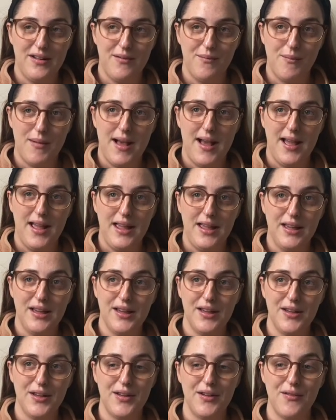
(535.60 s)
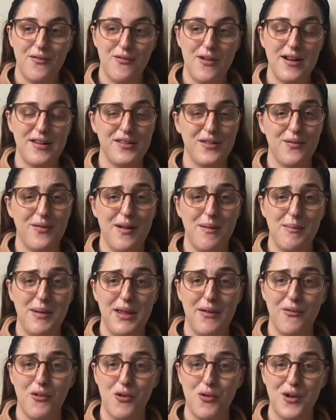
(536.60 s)
my friends and family
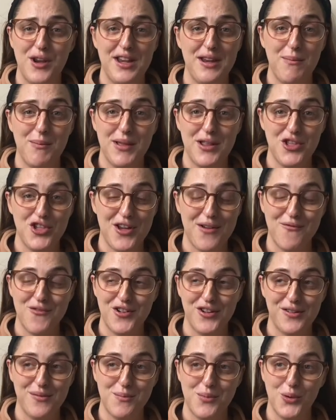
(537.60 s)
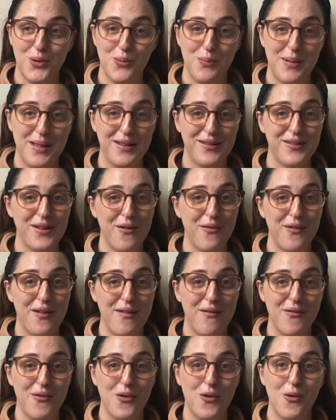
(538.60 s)
have already been generous and bought bits off
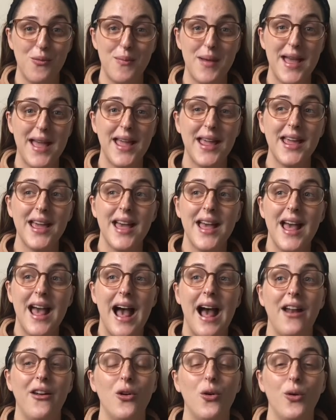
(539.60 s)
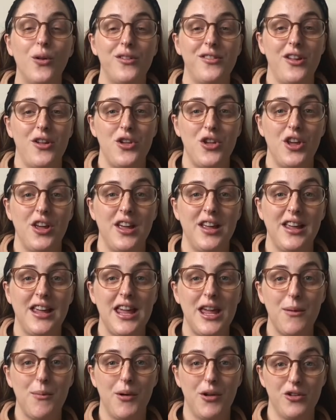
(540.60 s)
it for me. And also you can
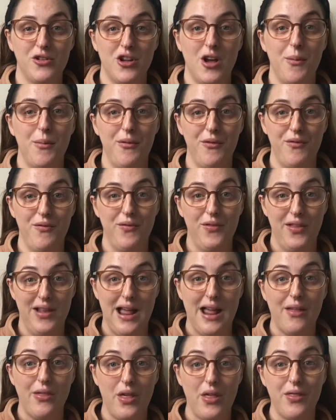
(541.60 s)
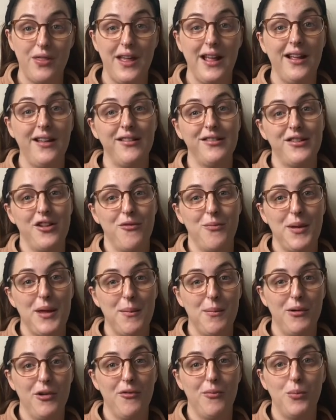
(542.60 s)
keep on top of like the things that
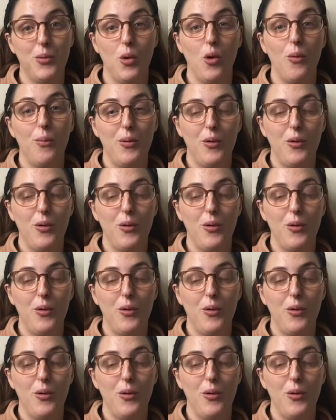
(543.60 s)
people have bought,